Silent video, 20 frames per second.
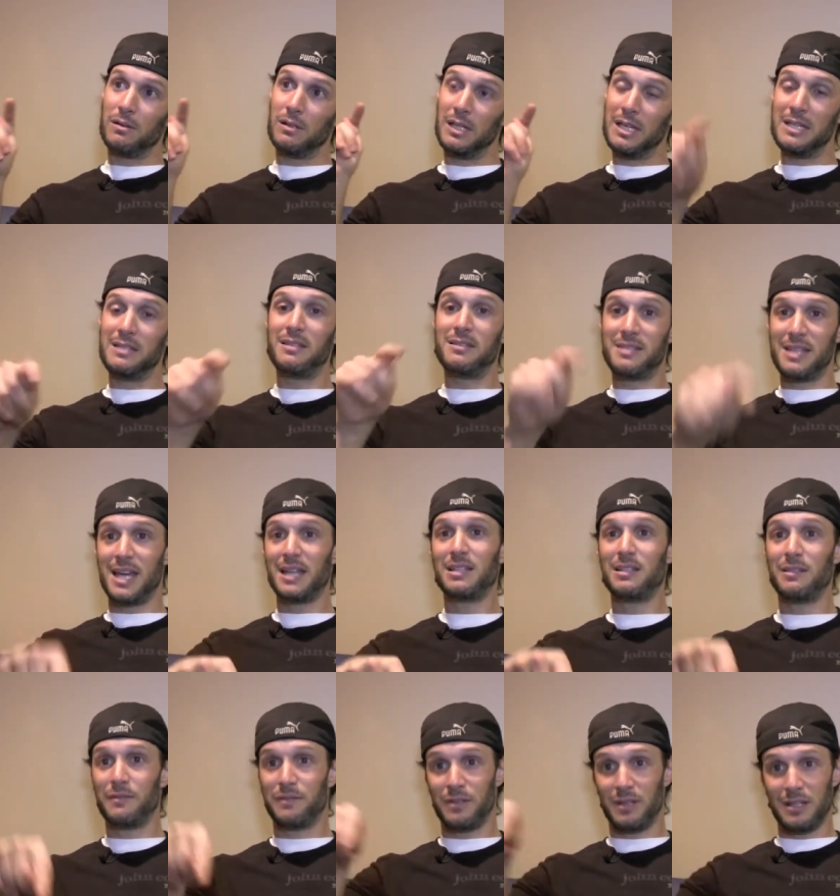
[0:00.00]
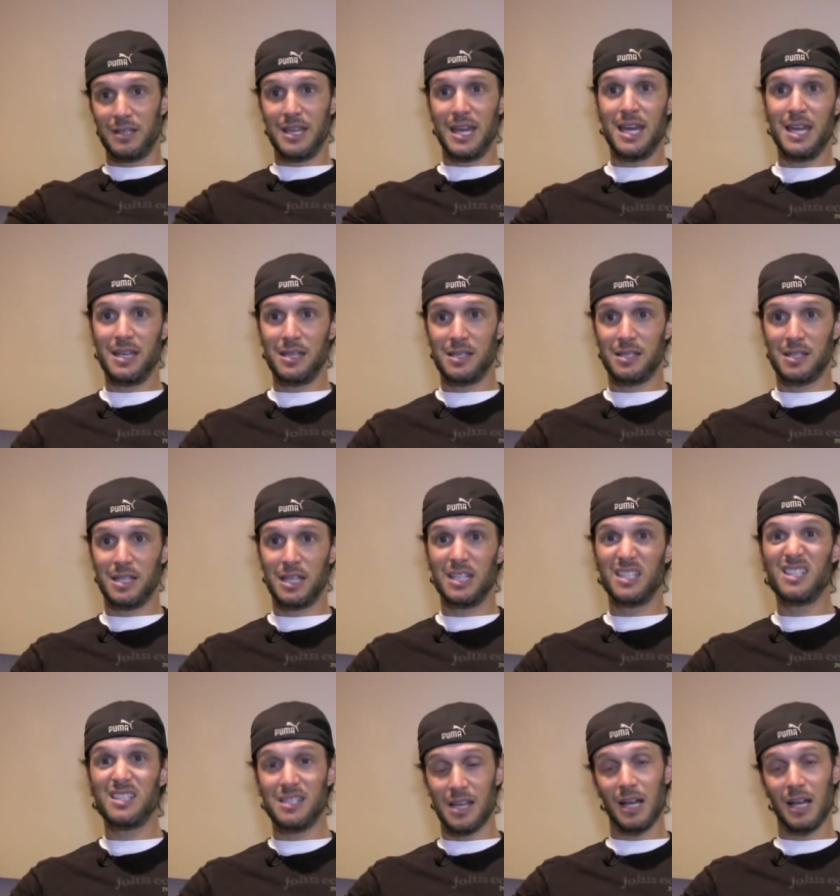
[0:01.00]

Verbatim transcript: lead detective for the case, his